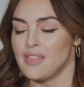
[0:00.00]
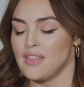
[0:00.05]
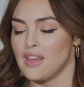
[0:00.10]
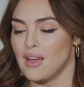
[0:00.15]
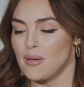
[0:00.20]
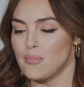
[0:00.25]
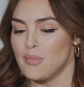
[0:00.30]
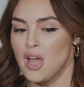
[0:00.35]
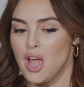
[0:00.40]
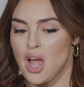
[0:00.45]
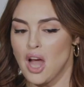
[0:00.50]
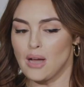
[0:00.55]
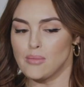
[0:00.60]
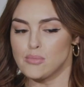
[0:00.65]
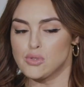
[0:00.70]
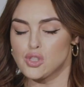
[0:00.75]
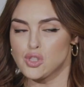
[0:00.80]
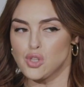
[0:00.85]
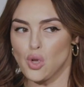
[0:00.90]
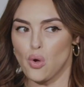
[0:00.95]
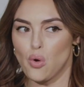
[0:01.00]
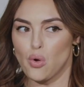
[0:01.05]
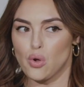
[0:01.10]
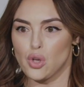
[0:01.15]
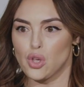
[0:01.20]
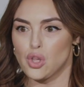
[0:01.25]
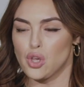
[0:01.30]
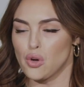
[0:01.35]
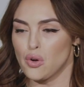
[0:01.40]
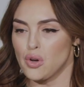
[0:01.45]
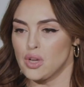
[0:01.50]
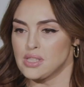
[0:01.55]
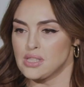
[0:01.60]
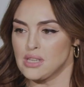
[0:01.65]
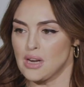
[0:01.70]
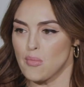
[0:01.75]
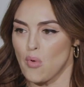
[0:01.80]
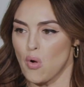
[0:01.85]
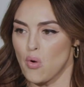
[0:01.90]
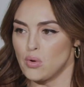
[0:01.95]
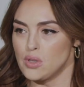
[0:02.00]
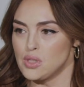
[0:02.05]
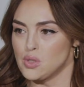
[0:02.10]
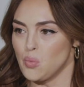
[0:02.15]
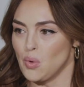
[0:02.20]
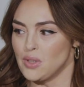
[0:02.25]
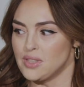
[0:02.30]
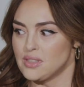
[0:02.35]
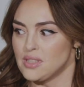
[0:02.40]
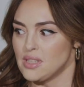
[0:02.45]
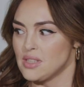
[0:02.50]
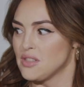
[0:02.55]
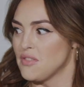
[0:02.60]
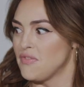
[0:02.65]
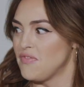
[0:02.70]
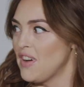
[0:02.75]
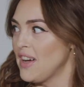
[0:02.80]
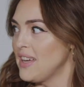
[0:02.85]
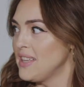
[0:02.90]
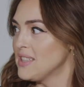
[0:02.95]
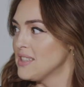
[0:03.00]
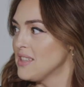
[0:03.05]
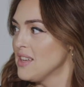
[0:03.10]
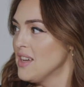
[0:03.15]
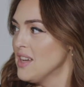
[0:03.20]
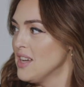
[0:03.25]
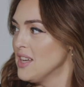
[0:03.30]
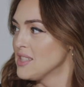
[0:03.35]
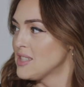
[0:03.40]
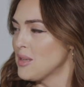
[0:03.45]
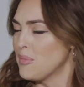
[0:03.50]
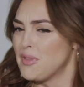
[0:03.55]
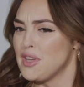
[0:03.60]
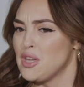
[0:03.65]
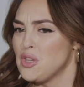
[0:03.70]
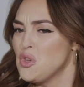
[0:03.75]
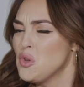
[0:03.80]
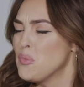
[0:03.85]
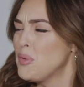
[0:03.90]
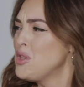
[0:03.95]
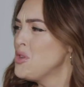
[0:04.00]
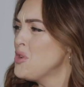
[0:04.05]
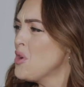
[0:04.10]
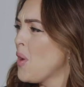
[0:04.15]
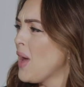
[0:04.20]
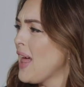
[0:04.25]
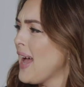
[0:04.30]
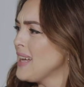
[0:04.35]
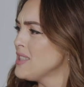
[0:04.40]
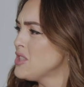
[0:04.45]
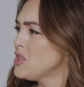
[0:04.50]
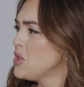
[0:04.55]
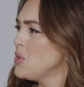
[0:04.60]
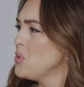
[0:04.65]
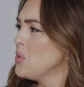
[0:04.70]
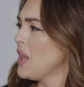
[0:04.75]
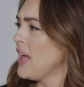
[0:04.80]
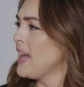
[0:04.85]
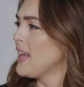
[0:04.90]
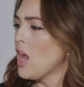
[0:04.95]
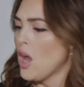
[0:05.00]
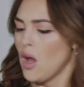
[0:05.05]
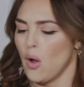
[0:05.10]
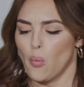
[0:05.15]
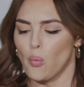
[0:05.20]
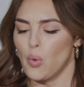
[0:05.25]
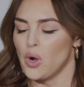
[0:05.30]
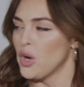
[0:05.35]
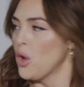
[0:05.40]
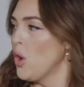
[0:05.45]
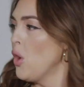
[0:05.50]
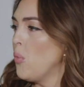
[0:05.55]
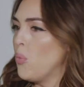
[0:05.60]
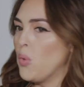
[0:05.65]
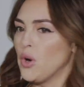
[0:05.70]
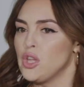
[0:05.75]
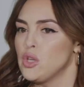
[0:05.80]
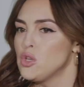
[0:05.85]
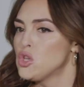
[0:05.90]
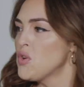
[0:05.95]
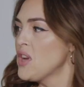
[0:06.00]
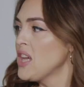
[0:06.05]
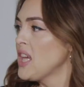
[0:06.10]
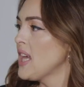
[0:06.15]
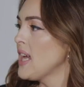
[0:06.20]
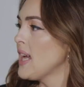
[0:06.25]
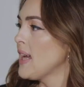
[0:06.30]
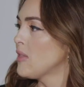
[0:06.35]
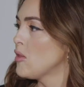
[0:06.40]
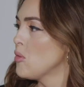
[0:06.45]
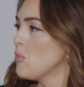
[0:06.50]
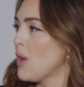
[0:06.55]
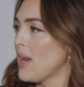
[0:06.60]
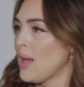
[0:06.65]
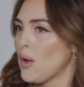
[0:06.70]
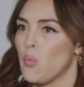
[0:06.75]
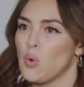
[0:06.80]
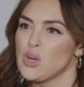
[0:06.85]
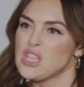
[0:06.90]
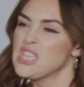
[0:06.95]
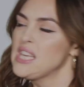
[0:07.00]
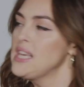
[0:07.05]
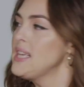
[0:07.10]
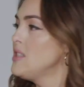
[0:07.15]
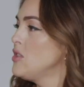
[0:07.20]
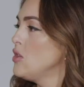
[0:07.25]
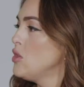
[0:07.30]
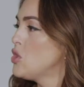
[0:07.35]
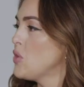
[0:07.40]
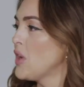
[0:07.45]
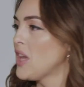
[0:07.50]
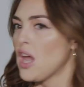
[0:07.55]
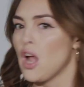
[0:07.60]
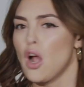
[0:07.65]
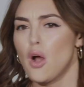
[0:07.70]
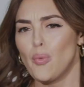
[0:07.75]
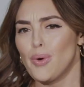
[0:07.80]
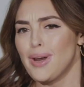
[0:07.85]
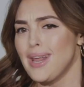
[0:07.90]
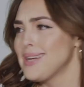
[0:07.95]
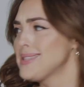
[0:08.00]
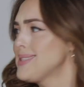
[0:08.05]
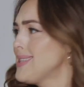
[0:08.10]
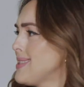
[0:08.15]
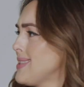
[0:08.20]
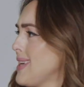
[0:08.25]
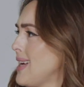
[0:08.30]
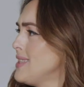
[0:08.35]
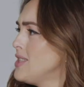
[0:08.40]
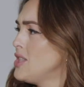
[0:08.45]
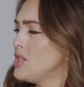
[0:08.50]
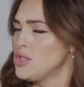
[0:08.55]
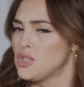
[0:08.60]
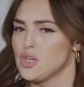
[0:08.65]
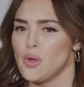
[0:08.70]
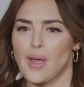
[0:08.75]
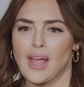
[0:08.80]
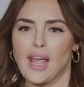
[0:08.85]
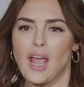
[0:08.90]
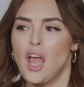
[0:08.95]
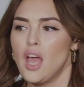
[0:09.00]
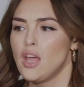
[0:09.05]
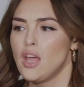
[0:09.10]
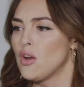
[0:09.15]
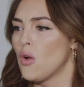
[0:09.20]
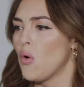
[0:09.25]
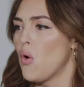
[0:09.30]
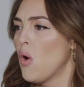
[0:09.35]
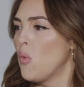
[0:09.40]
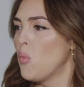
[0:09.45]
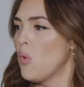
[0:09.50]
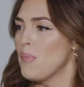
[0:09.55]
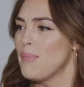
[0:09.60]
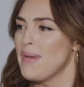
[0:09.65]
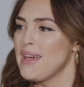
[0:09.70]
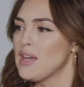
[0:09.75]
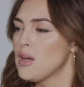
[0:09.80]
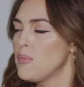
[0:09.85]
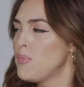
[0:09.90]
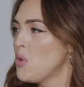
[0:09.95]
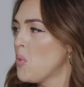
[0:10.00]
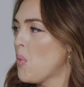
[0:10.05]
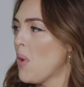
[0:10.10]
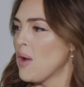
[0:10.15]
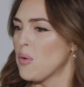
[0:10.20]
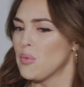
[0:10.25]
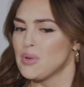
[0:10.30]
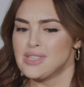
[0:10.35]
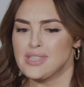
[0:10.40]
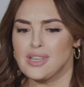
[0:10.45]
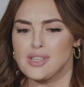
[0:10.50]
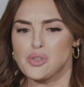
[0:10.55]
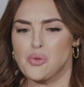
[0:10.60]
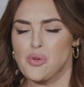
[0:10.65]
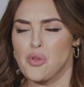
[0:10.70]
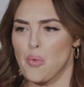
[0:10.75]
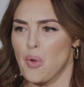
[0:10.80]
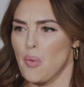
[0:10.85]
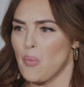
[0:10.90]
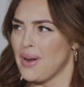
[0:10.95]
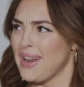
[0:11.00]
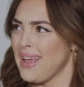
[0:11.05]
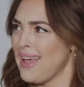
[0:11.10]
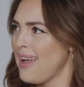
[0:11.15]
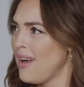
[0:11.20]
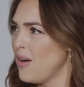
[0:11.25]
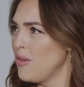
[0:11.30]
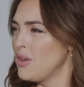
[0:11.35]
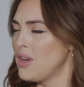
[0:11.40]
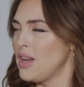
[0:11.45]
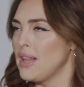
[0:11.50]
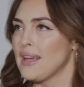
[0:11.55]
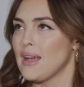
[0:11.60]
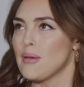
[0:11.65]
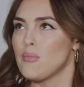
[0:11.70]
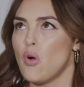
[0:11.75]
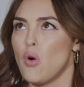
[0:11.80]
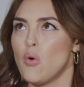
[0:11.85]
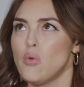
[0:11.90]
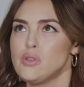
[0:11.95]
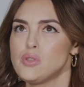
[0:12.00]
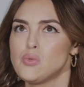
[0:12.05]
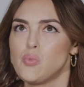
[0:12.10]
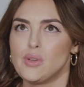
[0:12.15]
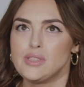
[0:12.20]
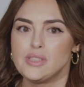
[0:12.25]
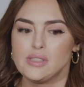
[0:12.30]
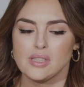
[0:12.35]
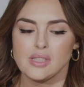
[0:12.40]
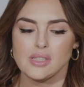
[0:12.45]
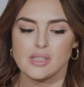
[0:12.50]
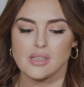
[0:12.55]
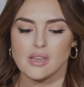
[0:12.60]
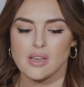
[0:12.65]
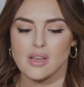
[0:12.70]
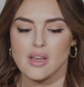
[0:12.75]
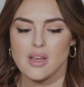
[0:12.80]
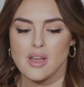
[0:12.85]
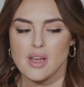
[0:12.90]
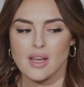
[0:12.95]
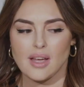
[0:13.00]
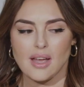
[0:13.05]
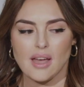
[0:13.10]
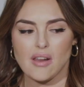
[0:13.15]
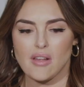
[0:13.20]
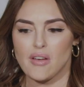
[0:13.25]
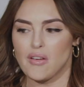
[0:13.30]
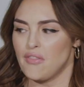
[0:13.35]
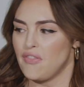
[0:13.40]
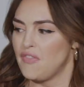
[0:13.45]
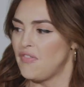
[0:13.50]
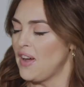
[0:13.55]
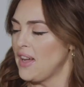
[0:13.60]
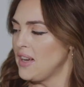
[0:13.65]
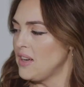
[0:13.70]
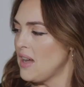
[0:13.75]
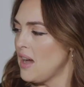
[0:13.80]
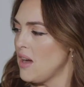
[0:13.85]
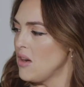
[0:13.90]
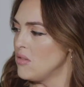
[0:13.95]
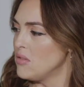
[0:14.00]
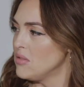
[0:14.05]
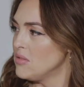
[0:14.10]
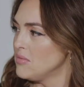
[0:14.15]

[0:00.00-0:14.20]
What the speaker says: I think I'm so curious and I'm always wanting to find something new. But you know, I ask you like, what are you drinking at the moment? Like what teas are you drinking? What exercise are you doing? you know, what makeup are you wearing? What sunscreen are you wearing? What hair are you doing? Like I'm always wanting to kind of find out.